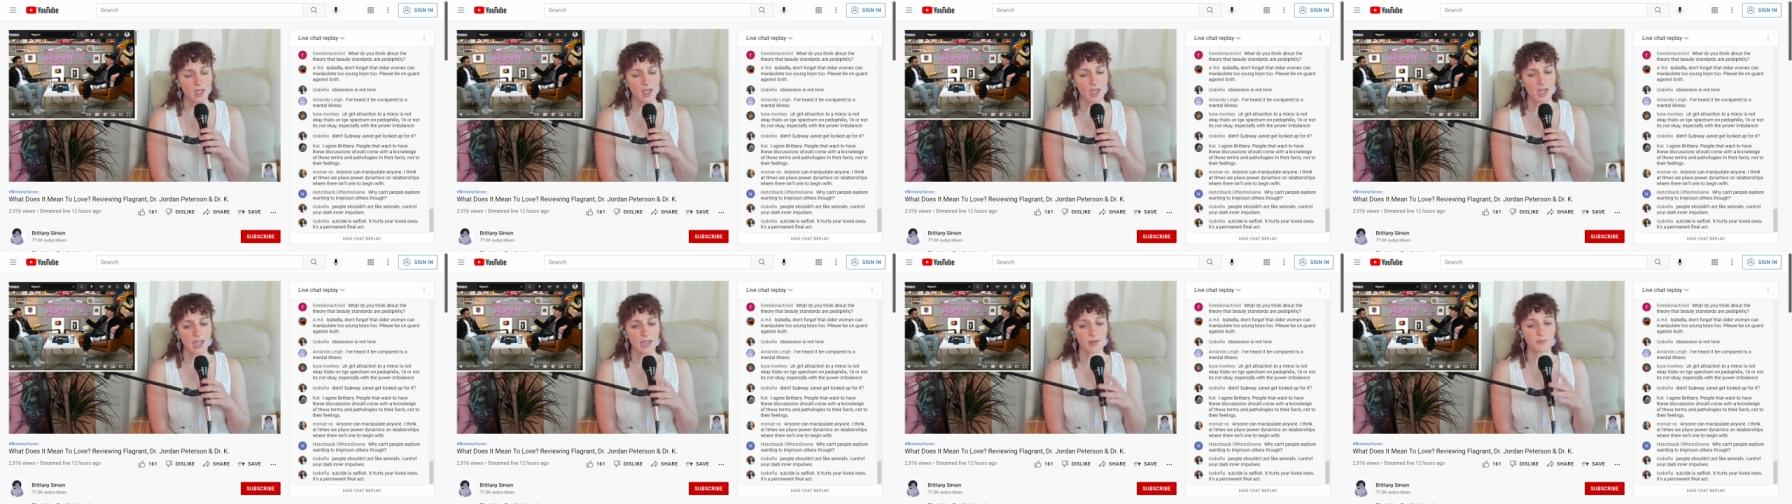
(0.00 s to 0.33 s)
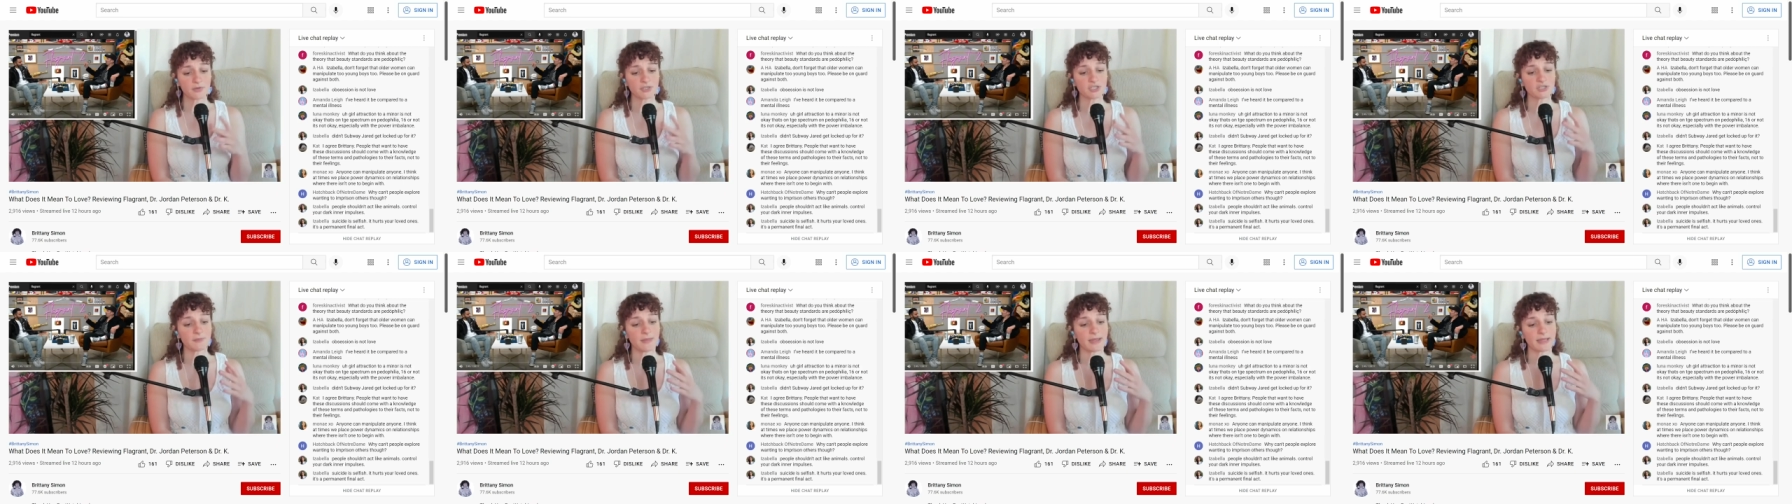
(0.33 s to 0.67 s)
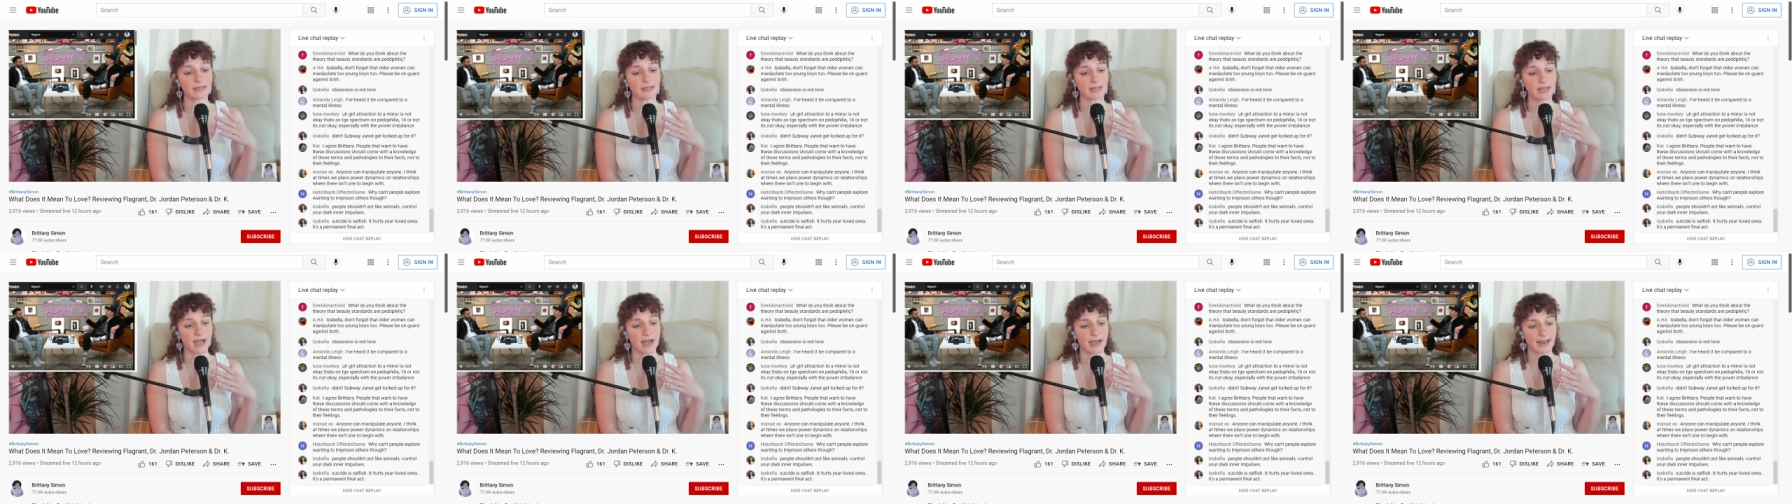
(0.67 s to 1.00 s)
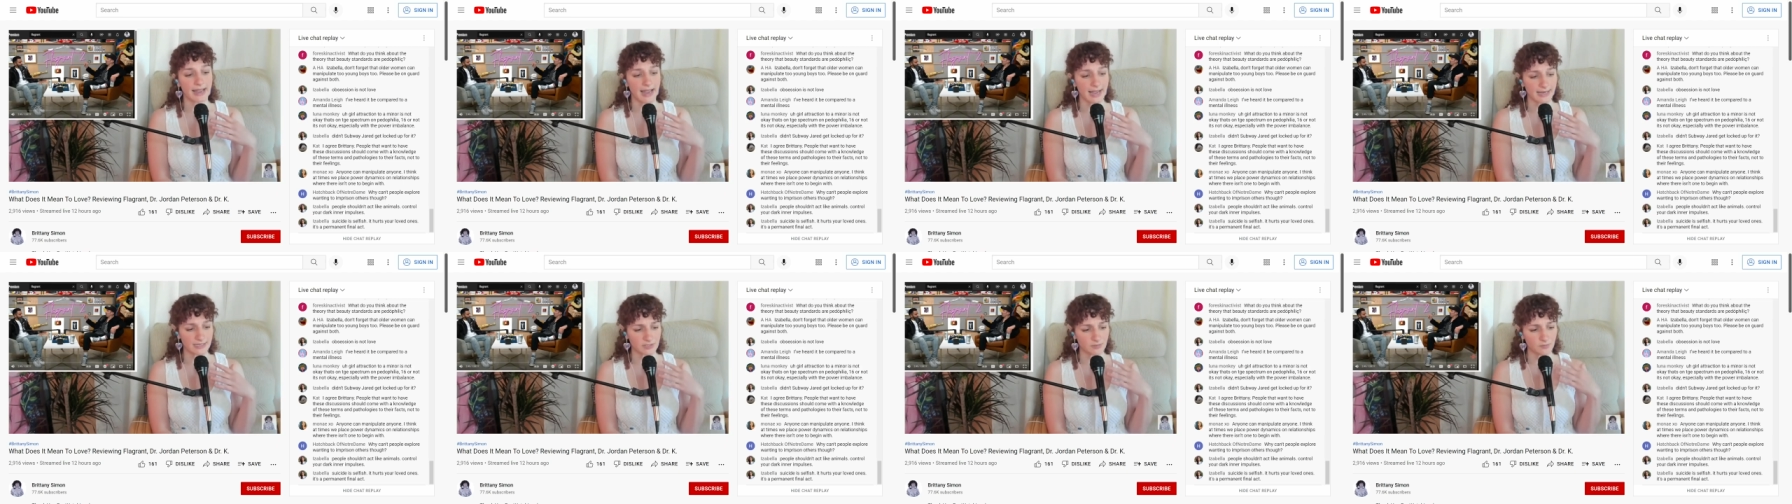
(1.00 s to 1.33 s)
and which meant
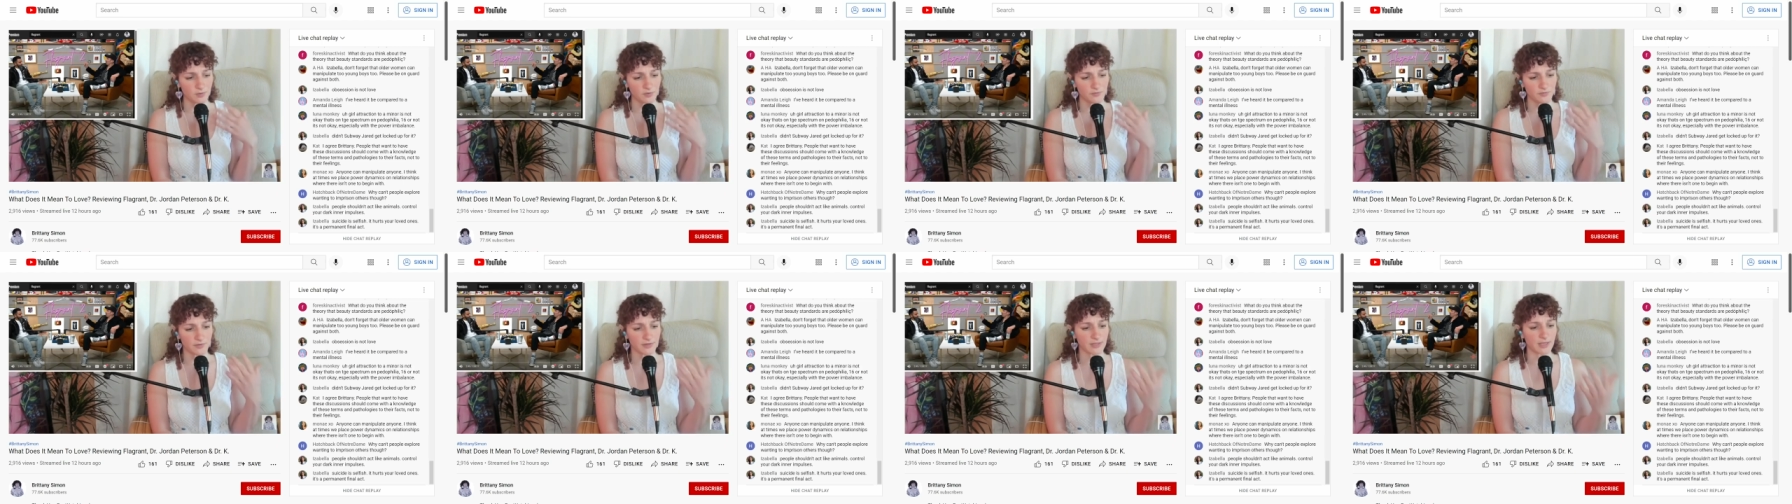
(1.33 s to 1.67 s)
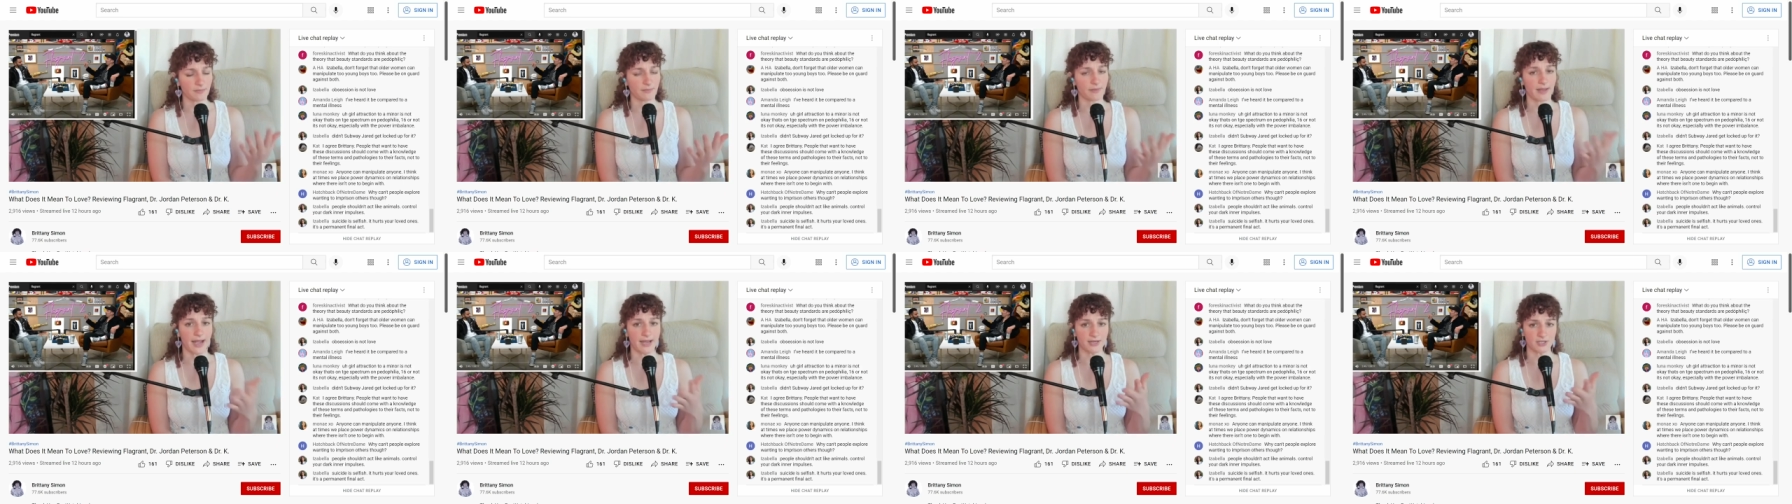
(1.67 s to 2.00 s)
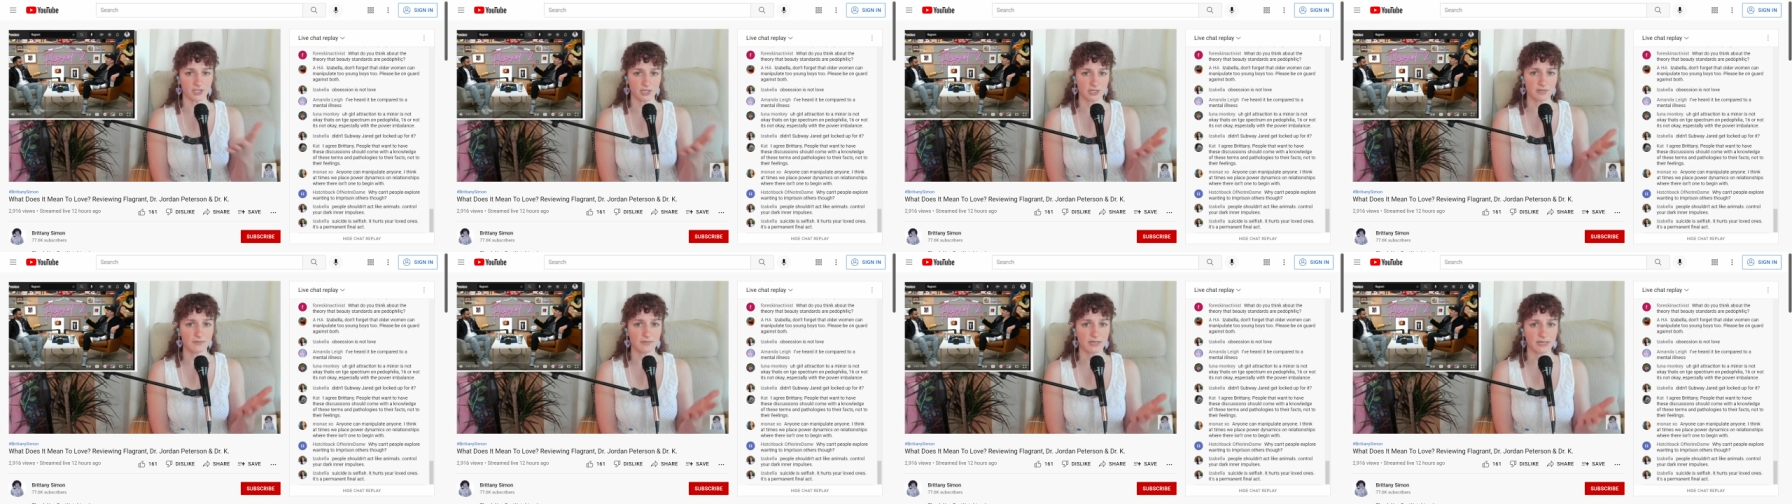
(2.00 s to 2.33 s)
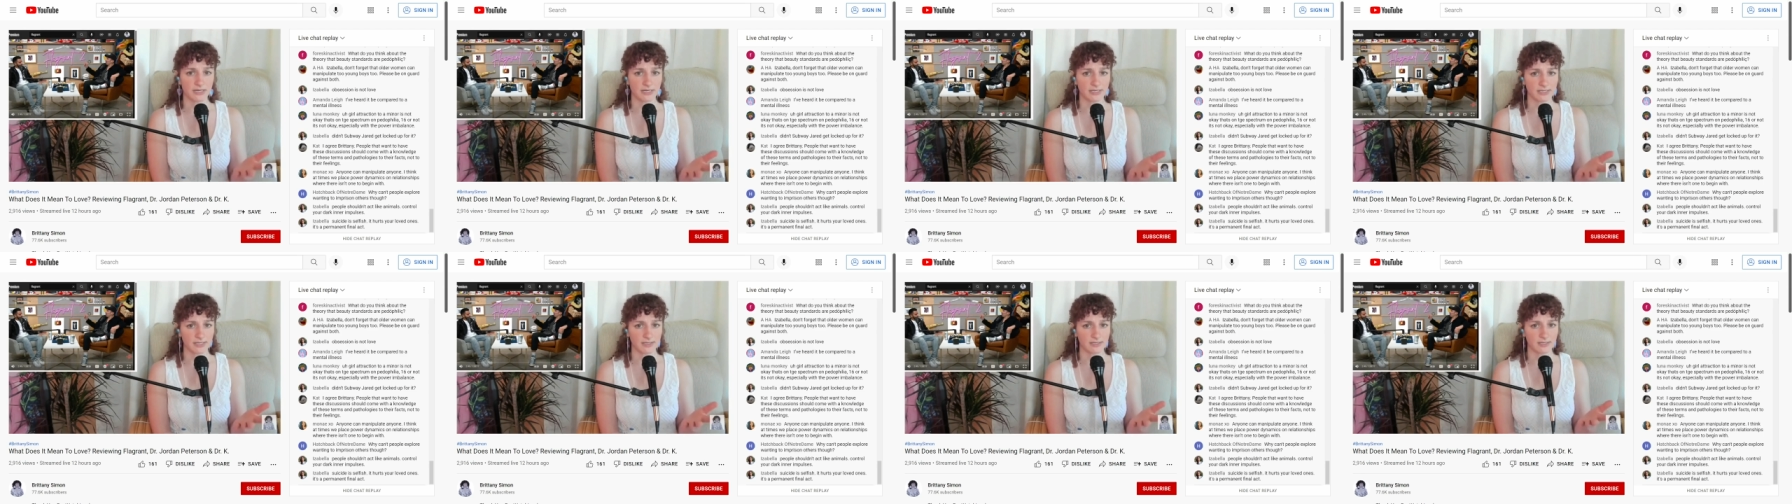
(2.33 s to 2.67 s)
I had to move with compassion,
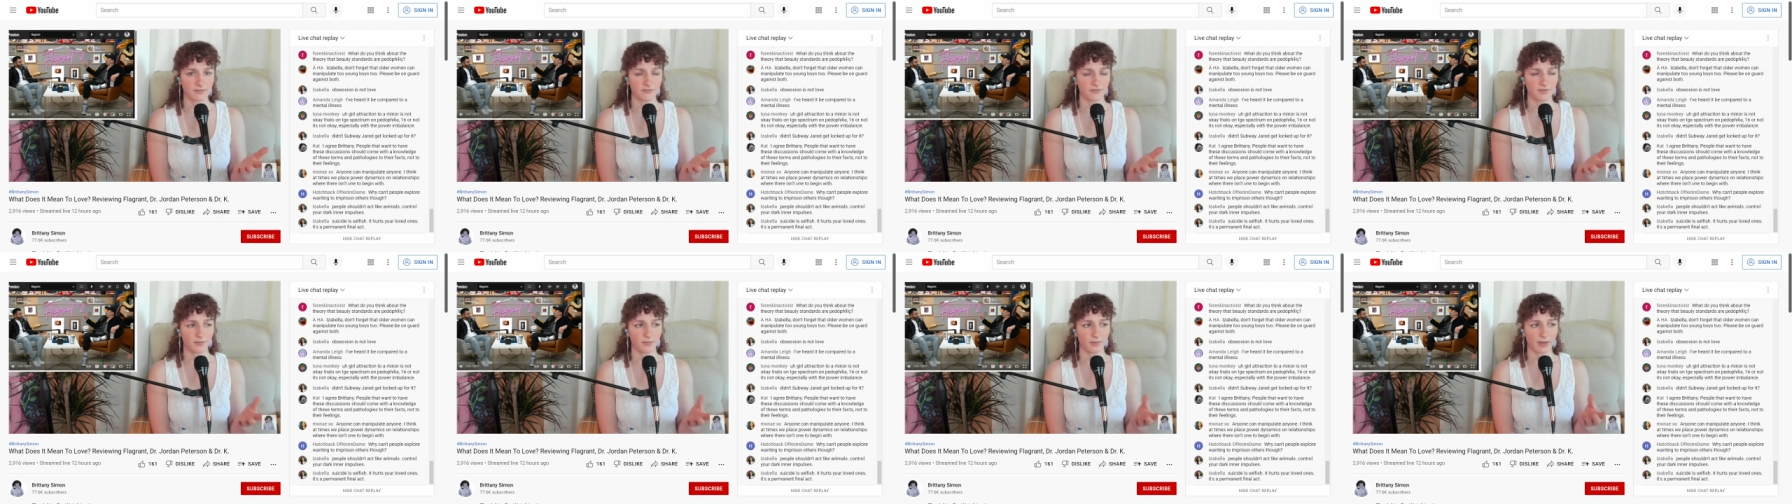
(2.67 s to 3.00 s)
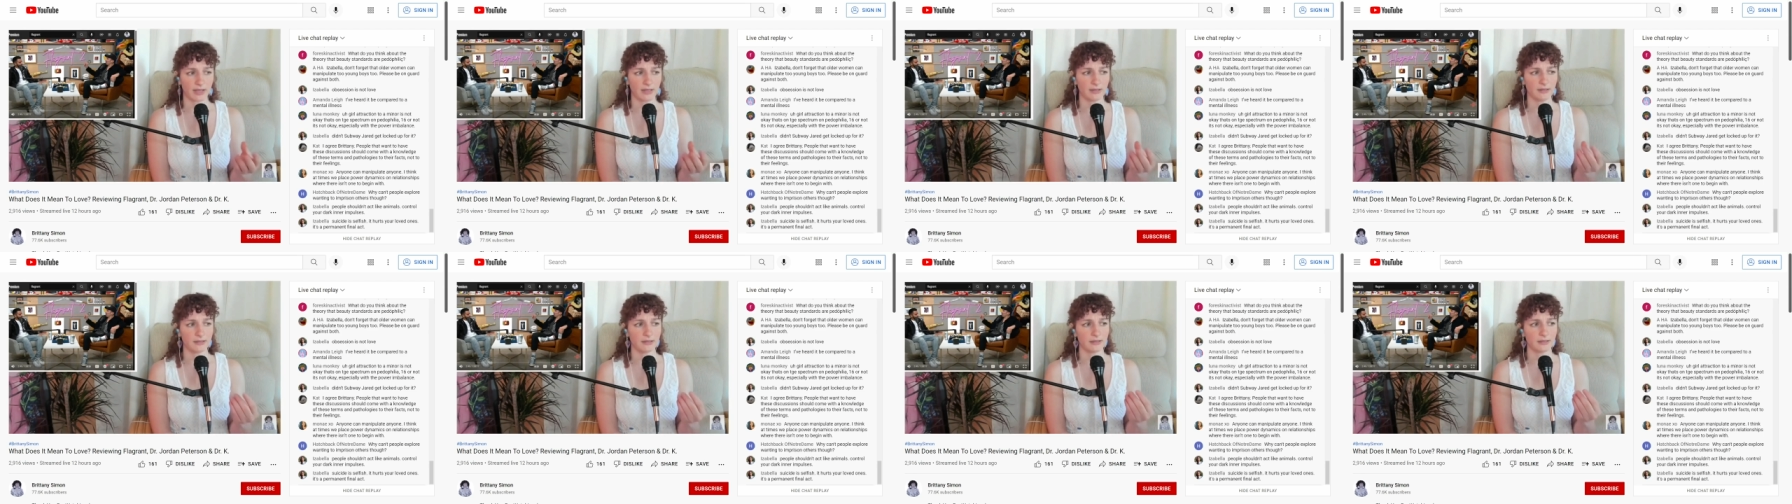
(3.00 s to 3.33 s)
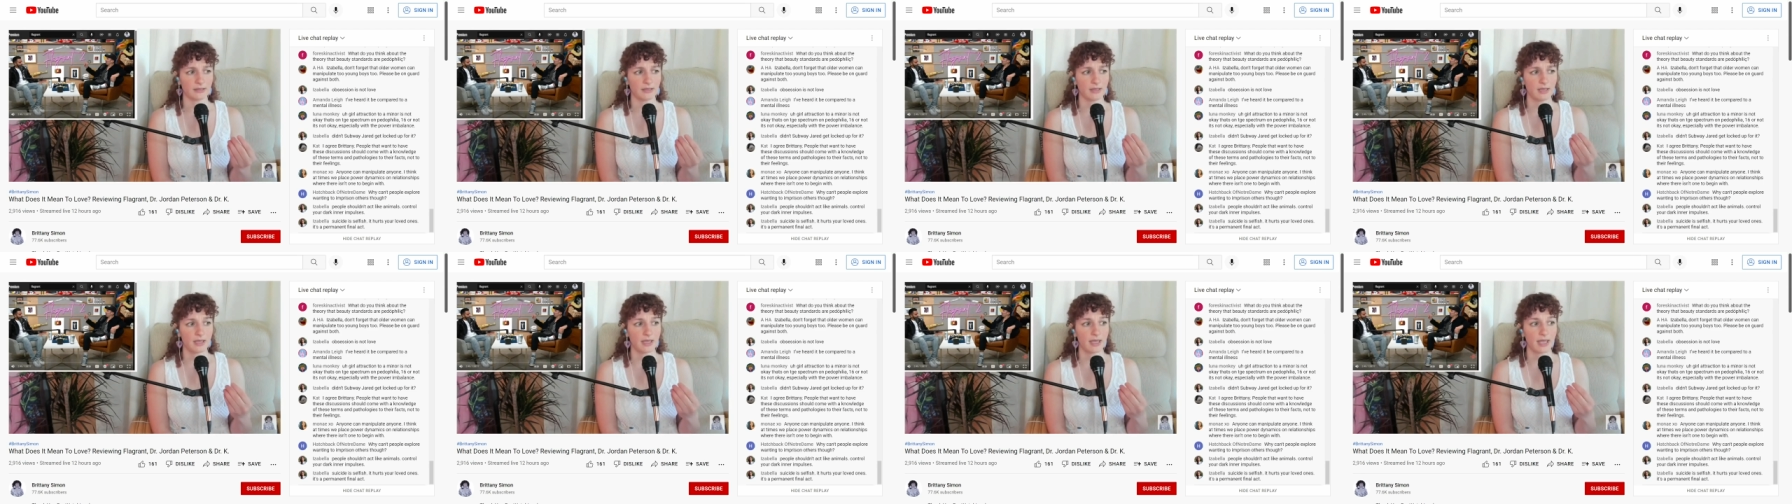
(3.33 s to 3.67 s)
meaning to suffer with.